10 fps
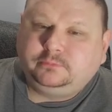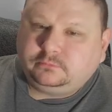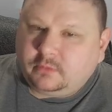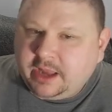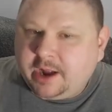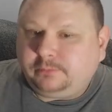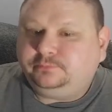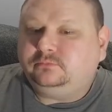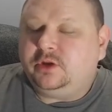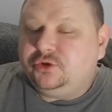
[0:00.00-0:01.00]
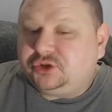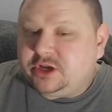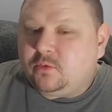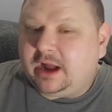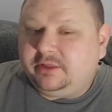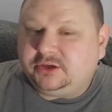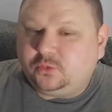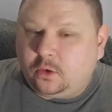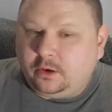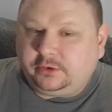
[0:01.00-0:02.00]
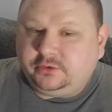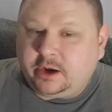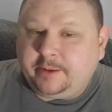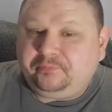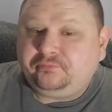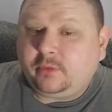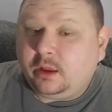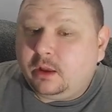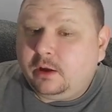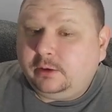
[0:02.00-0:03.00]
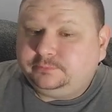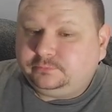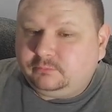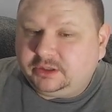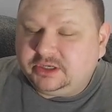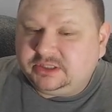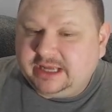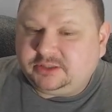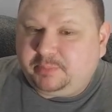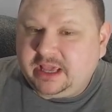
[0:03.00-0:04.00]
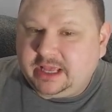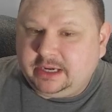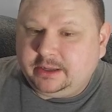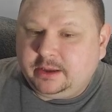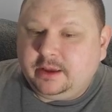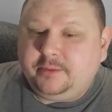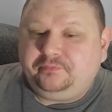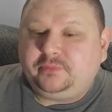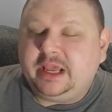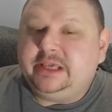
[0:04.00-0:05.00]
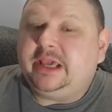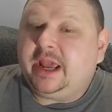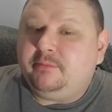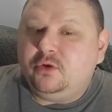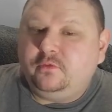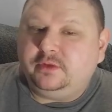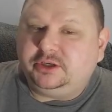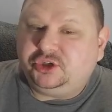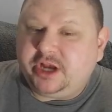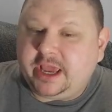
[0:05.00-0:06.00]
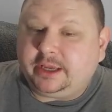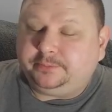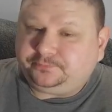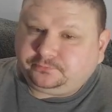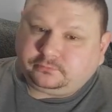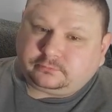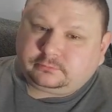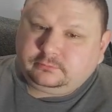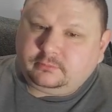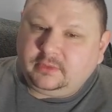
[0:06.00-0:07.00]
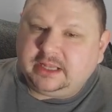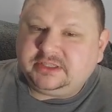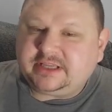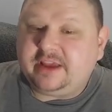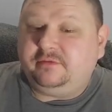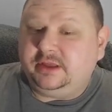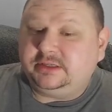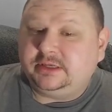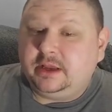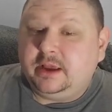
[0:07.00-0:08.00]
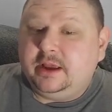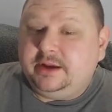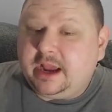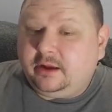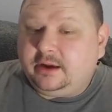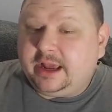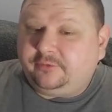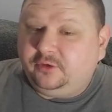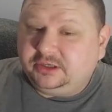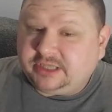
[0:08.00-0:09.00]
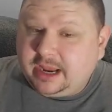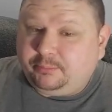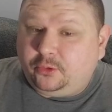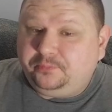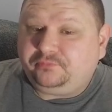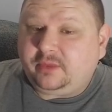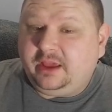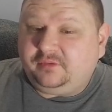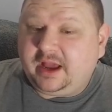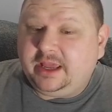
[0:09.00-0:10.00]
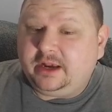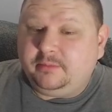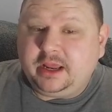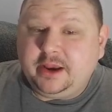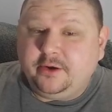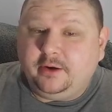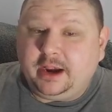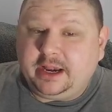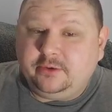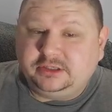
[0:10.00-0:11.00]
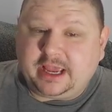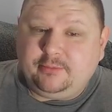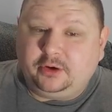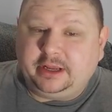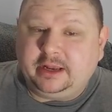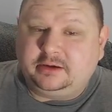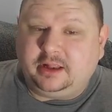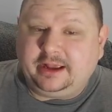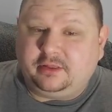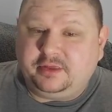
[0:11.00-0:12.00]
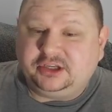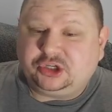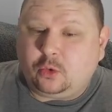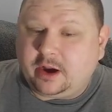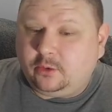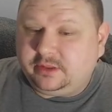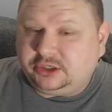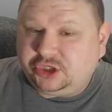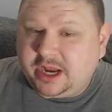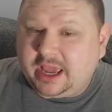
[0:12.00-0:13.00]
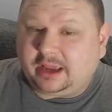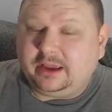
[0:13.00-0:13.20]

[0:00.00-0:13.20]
Now, you see why this works, right? Because that's pinned. He can't move with a check and save this. Now, like for example, if I hit him here and he was able to get to like this square with a check,